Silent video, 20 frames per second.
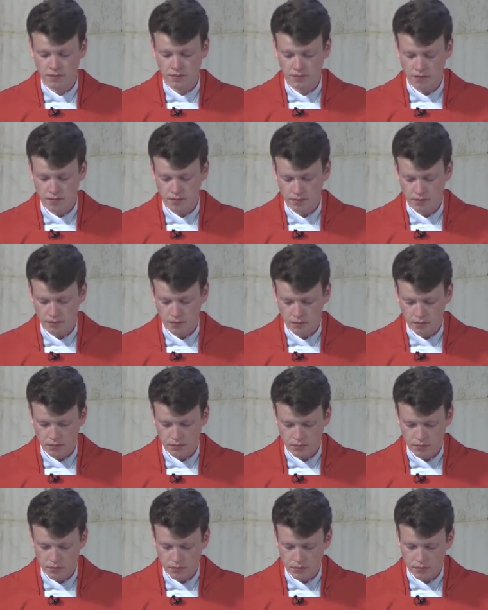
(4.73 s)

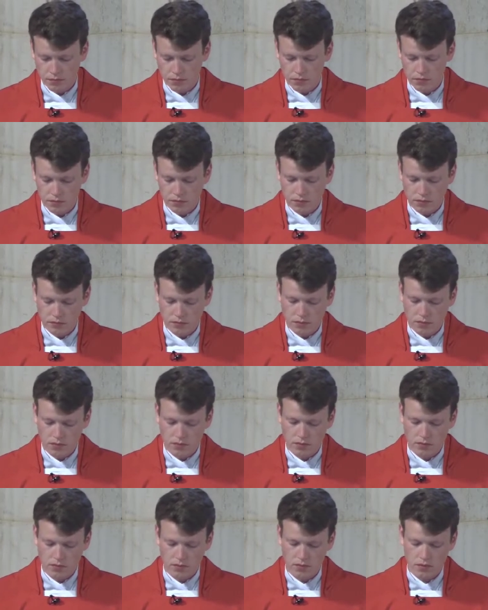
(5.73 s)

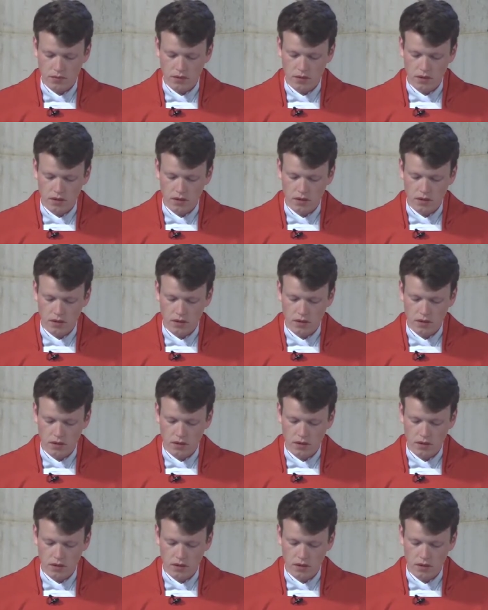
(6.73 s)
(no one is talking)